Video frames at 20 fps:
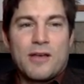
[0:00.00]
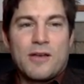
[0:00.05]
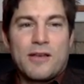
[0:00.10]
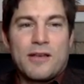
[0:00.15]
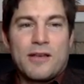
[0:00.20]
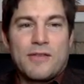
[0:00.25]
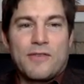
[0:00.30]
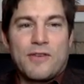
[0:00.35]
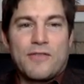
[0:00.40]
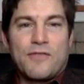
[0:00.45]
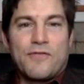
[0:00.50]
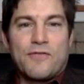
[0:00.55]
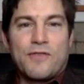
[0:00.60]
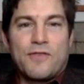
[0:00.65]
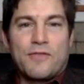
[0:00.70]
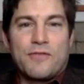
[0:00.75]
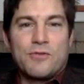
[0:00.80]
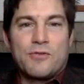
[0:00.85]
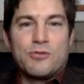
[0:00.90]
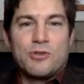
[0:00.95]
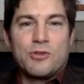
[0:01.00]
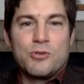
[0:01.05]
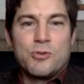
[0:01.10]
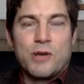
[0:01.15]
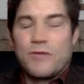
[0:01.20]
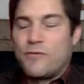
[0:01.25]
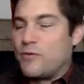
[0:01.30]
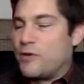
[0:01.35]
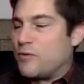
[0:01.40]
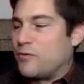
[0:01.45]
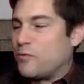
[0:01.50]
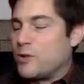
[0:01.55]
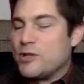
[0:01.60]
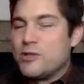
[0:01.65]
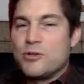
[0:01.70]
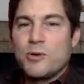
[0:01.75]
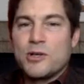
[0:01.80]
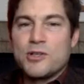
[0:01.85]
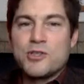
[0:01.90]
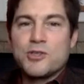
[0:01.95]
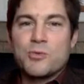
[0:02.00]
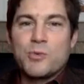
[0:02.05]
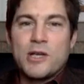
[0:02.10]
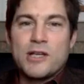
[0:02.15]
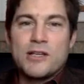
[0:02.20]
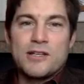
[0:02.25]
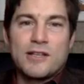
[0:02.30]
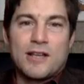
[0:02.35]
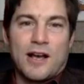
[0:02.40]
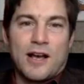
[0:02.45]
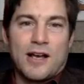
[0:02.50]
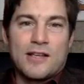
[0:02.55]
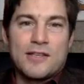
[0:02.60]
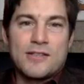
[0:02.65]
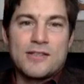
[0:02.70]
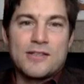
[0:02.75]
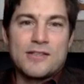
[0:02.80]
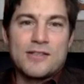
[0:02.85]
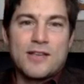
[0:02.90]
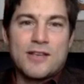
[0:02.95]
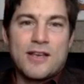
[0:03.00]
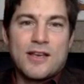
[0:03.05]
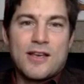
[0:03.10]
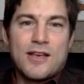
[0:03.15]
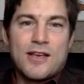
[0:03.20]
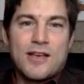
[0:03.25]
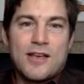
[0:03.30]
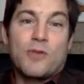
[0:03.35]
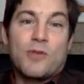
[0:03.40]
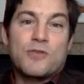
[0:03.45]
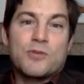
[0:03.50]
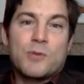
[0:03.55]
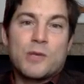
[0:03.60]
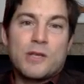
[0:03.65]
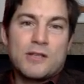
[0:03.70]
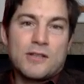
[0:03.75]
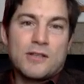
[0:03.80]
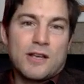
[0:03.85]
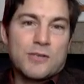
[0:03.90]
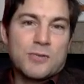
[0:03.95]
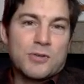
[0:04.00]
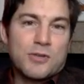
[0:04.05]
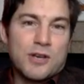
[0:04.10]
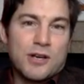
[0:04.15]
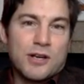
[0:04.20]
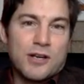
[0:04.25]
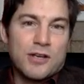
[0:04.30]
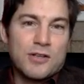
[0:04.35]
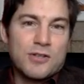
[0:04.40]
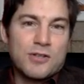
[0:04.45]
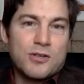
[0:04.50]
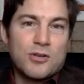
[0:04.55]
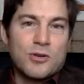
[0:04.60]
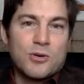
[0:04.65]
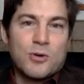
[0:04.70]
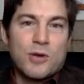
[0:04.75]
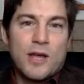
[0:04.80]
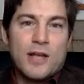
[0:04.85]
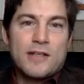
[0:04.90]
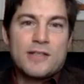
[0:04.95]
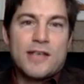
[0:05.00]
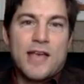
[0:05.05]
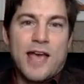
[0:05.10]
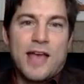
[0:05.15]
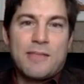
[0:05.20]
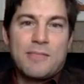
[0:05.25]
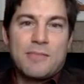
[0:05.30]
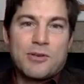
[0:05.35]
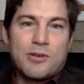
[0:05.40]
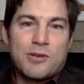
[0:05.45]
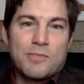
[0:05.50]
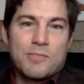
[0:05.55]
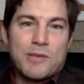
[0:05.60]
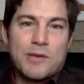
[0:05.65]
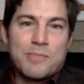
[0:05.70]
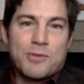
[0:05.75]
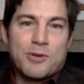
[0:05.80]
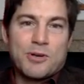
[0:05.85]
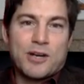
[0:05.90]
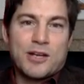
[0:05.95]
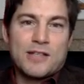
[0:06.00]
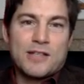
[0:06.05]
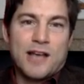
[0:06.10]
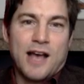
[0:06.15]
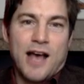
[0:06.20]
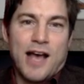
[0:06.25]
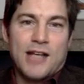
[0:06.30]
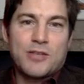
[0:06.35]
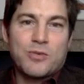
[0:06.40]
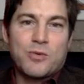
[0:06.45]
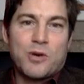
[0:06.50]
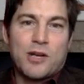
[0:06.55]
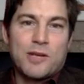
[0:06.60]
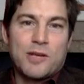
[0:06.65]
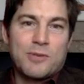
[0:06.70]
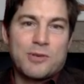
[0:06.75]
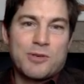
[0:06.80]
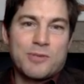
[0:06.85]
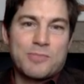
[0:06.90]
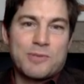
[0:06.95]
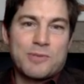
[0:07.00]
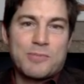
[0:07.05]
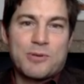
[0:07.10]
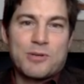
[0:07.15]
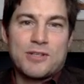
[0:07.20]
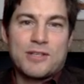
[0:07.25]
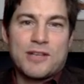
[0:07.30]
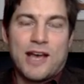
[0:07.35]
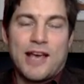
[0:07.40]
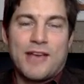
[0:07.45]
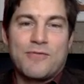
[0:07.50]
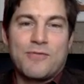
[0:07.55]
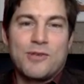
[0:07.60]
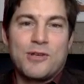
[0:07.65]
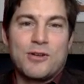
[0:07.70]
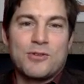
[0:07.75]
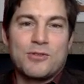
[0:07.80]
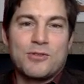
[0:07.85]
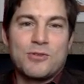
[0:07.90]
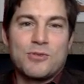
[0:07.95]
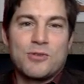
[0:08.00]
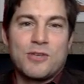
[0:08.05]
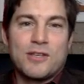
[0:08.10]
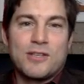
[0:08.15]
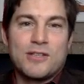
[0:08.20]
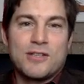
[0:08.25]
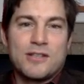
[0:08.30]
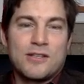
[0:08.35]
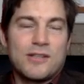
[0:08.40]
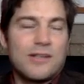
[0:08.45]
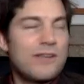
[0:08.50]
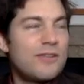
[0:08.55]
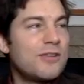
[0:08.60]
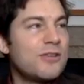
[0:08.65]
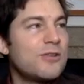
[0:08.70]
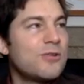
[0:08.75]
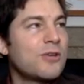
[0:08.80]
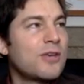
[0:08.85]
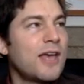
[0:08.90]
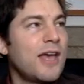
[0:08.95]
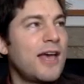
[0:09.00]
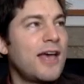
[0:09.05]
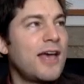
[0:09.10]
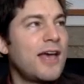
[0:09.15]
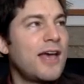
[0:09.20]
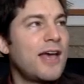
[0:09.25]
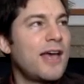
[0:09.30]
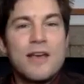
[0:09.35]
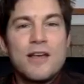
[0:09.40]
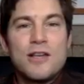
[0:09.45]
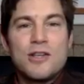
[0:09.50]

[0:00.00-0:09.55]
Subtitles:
if we do what Sweden does, if Sweden does what they're going to do, 10 million people are going to die, 20 million people are going to die. If we don't do this in the UK,